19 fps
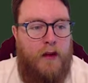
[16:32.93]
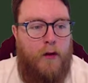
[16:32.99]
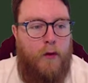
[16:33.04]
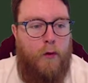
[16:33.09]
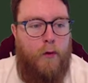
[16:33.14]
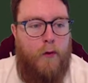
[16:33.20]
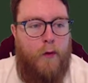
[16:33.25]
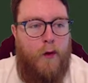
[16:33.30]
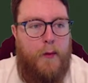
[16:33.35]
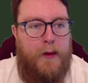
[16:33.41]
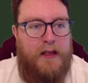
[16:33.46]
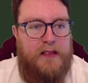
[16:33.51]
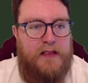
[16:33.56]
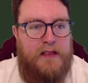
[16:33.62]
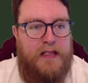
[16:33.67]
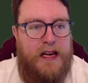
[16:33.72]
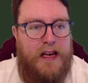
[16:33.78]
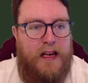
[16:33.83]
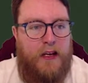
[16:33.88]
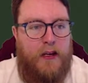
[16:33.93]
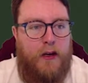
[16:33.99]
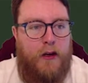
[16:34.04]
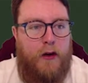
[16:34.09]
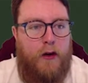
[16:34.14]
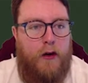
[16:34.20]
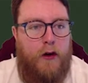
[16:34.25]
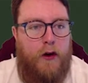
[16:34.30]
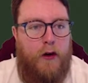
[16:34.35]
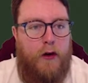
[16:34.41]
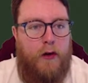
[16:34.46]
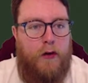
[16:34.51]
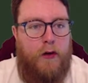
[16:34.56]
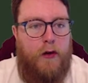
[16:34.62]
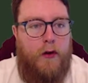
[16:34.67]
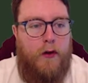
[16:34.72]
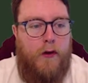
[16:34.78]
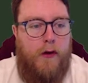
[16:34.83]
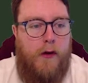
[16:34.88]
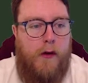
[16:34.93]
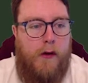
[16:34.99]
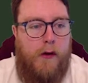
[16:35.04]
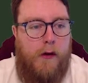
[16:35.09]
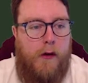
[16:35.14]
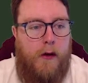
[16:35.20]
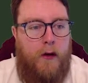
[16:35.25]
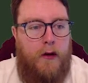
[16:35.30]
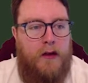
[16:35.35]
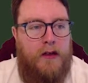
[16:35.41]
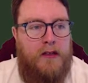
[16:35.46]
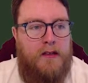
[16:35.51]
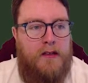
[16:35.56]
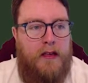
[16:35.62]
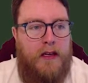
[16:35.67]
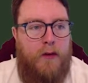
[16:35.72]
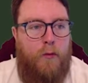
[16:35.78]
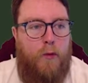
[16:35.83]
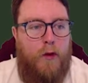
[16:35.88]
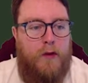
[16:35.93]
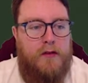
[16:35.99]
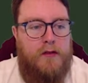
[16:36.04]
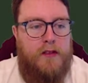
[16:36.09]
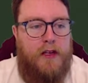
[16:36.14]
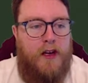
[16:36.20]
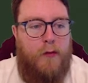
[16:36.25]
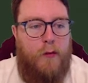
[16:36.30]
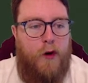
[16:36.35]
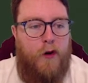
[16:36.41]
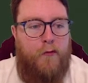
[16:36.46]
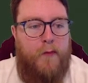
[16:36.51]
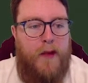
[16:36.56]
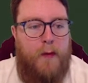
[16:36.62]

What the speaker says: Oh, Awobi has taken a knock. Saying he wants to come off.